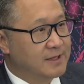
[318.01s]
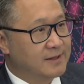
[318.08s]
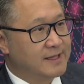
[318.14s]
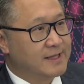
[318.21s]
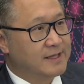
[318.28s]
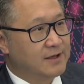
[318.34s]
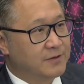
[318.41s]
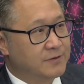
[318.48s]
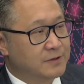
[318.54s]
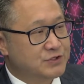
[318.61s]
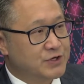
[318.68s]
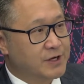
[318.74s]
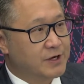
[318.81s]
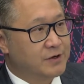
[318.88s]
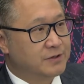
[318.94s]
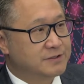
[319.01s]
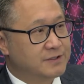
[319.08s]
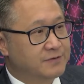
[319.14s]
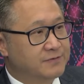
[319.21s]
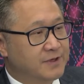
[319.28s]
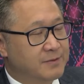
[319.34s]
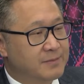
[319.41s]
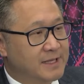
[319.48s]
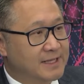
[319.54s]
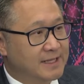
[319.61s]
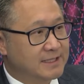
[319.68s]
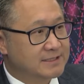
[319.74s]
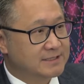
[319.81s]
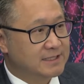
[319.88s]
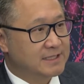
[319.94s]
the other chairs of
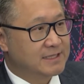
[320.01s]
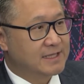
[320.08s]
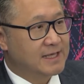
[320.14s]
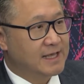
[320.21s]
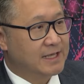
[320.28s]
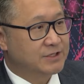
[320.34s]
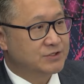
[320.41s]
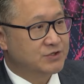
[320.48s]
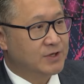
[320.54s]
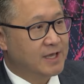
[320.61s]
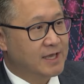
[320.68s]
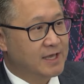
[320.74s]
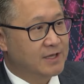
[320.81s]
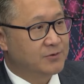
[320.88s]
committees in the AGA,